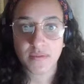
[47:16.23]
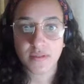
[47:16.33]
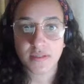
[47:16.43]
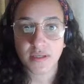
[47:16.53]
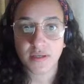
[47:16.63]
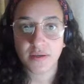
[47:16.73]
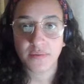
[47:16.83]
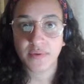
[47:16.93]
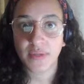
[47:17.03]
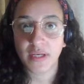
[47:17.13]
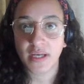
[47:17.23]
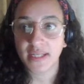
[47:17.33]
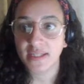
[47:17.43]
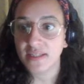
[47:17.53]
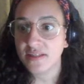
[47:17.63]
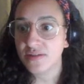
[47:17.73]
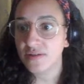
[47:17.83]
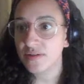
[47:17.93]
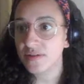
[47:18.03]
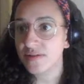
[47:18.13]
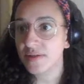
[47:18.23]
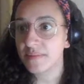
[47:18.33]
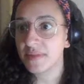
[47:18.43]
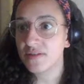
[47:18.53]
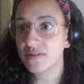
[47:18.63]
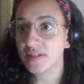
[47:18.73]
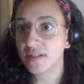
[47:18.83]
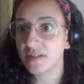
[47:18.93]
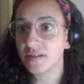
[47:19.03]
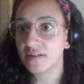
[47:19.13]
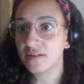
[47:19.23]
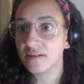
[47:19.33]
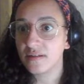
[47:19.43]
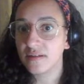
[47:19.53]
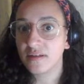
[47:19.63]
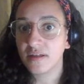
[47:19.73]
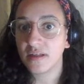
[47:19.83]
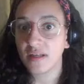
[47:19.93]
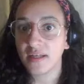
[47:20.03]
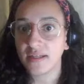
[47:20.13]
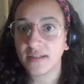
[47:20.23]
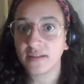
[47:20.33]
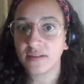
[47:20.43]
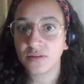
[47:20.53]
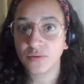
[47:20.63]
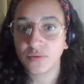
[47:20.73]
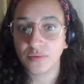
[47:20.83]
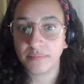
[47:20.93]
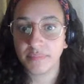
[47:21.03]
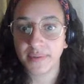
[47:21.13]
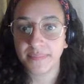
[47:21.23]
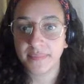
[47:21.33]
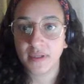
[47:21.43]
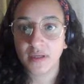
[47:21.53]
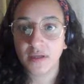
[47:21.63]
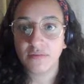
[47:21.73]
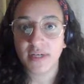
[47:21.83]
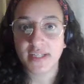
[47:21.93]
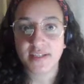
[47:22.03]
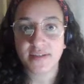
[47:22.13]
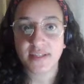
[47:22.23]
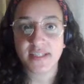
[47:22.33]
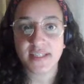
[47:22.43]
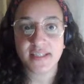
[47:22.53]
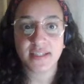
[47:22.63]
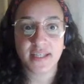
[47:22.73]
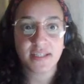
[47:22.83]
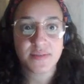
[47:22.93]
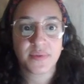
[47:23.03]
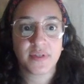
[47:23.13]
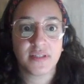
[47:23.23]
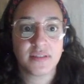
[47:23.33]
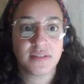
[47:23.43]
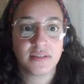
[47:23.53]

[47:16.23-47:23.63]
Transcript: So I want to align these two, so I'm literally gonna align it. Cool, boom. Right, so this is the next one.